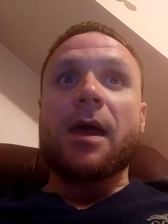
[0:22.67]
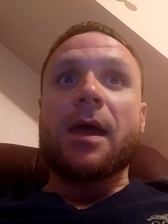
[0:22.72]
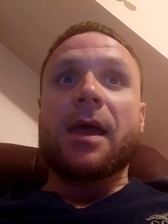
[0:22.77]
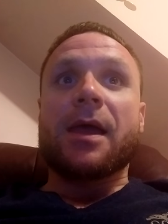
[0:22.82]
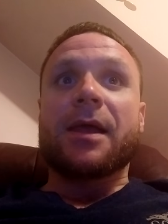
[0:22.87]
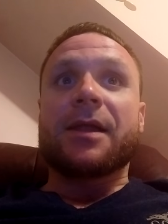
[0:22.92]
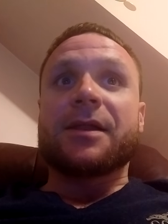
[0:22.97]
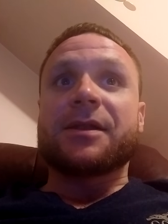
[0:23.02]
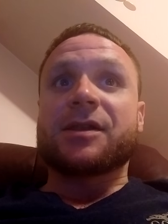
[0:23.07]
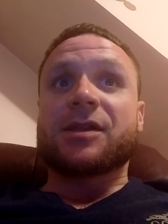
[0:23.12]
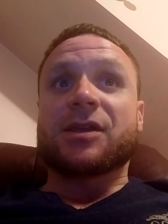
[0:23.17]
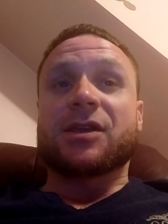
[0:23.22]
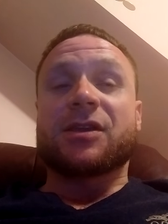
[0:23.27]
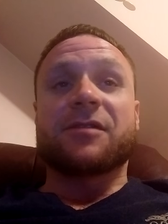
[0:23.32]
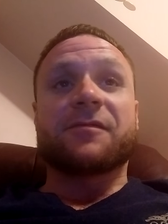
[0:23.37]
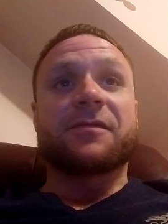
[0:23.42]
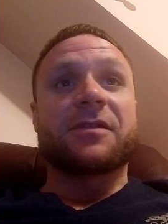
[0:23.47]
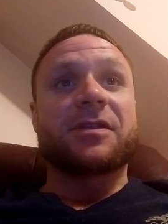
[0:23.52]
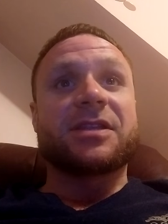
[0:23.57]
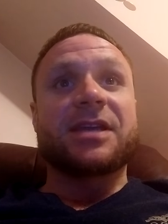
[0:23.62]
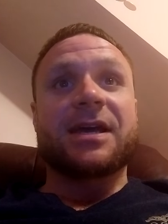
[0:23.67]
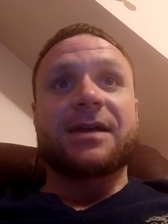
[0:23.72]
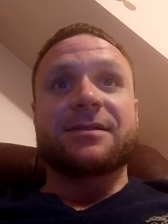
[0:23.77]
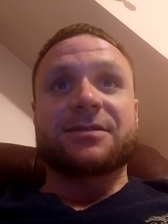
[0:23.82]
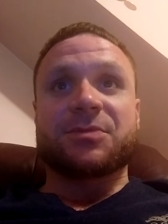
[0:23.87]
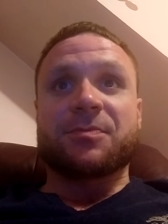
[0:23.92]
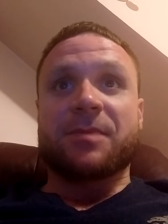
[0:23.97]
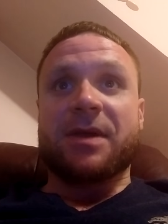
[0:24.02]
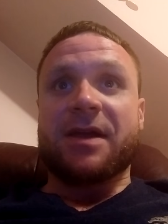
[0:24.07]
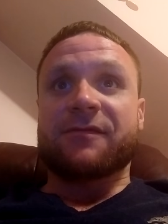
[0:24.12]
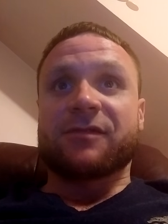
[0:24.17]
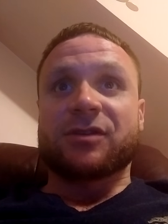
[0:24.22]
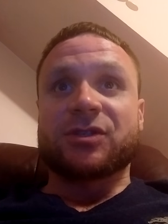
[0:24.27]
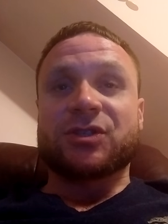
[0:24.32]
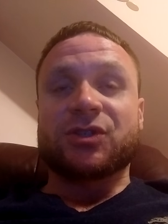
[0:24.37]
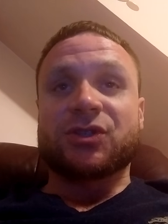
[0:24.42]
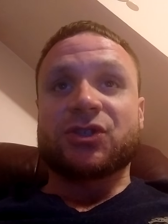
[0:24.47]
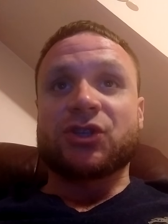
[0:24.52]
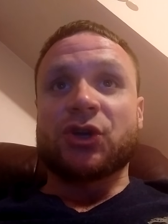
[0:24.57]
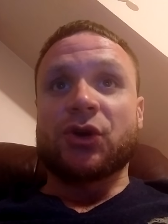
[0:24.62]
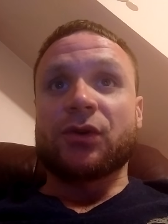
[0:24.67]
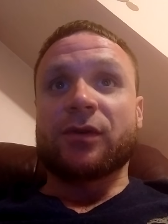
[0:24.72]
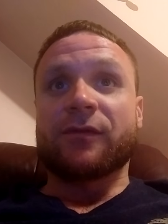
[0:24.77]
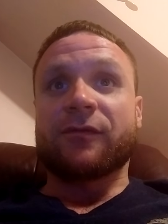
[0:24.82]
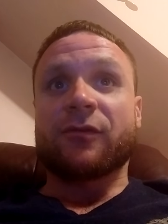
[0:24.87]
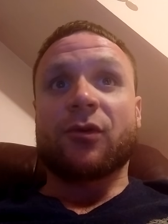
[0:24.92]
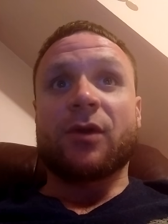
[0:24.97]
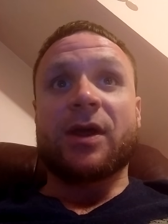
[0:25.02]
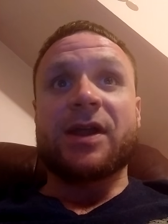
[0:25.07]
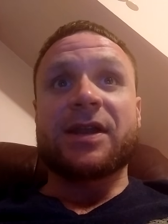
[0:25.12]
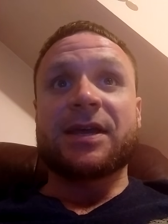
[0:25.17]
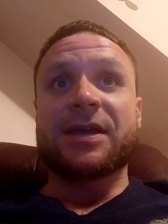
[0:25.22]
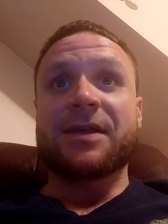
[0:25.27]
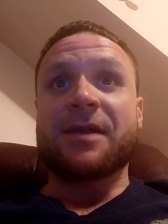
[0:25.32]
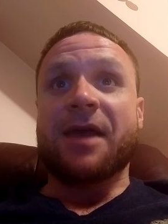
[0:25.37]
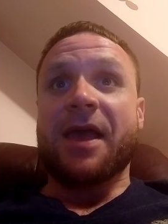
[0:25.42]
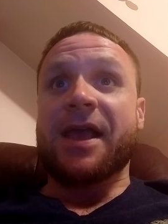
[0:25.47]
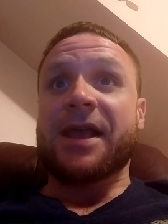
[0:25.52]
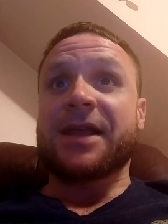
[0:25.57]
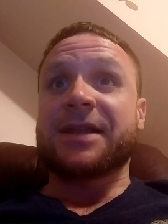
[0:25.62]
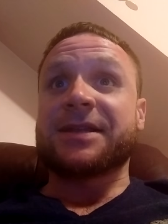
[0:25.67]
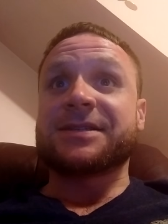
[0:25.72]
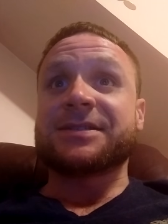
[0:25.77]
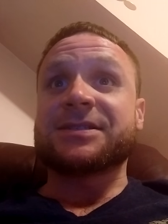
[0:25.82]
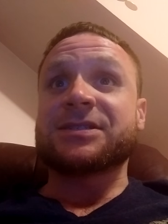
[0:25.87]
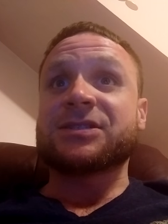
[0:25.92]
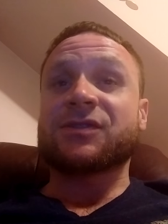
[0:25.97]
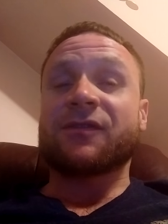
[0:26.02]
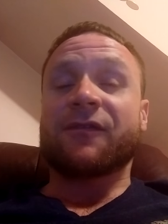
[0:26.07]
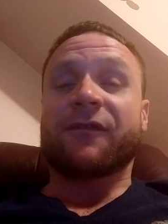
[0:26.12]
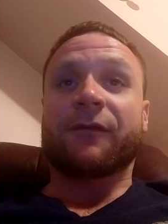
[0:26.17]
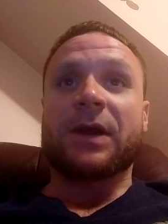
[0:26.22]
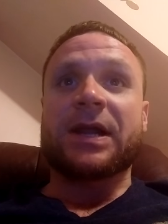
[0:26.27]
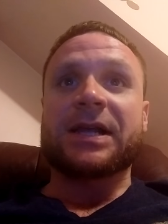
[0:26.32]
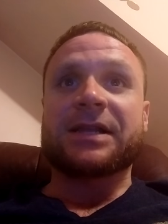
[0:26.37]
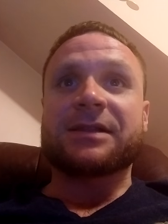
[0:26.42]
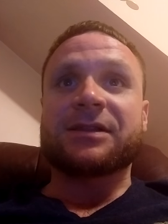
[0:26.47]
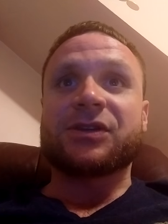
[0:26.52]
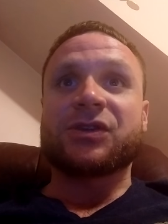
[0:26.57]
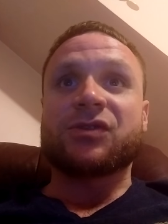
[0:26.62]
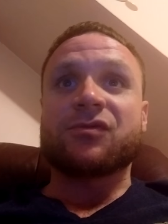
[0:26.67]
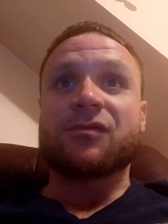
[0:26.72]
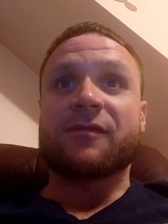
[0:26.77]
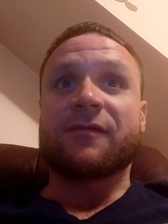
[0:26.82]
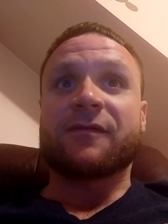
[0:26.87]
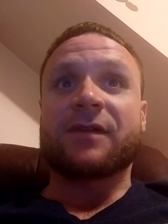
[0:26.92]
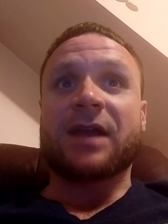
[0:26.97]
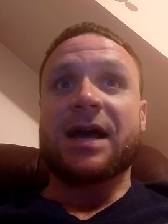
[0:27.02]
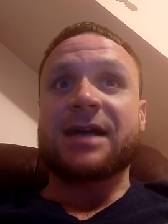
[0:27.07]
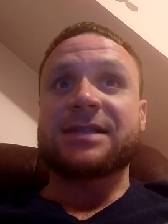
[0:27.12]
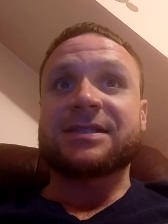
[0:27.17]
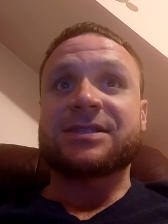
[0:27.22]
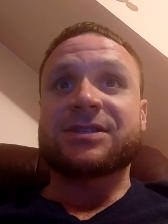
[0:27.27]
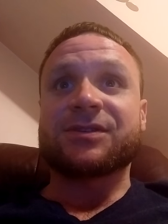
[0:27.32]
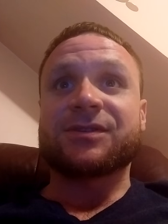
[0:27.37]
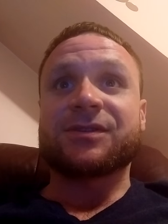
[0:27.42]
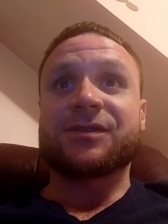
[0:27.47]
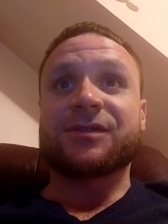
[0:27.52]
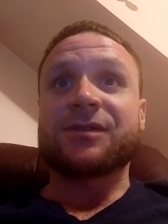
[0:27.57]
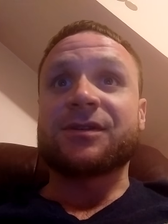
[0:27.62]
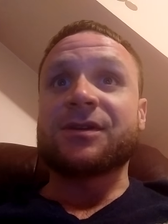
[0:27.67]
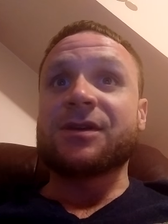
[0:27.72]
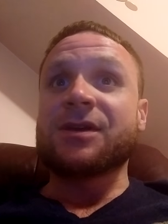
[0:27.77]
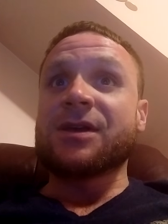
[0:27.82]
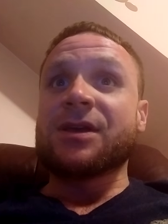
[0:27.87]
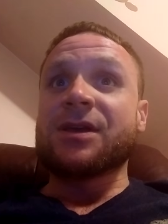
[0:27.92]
And give the Dallas Mavericks a ton of credit, and frankly, you've got to